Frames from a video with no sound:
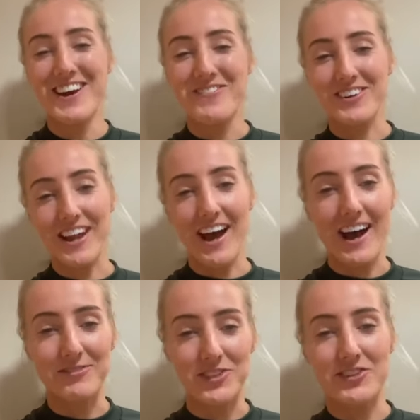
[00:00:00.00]
But nah,
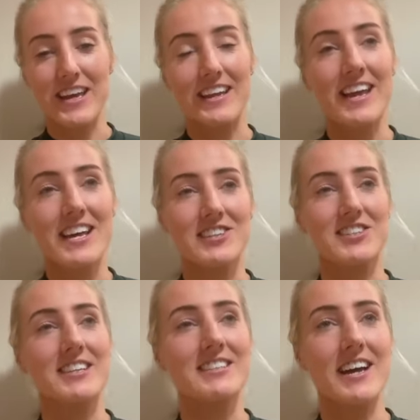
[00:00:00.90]
I'm joking.
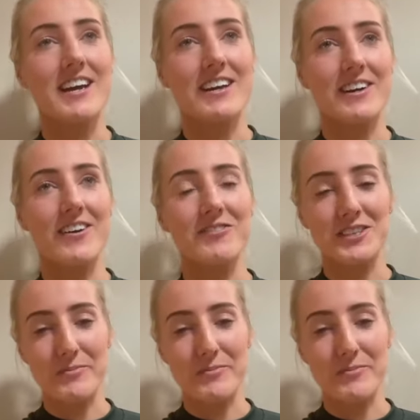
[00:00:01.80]
She's obviously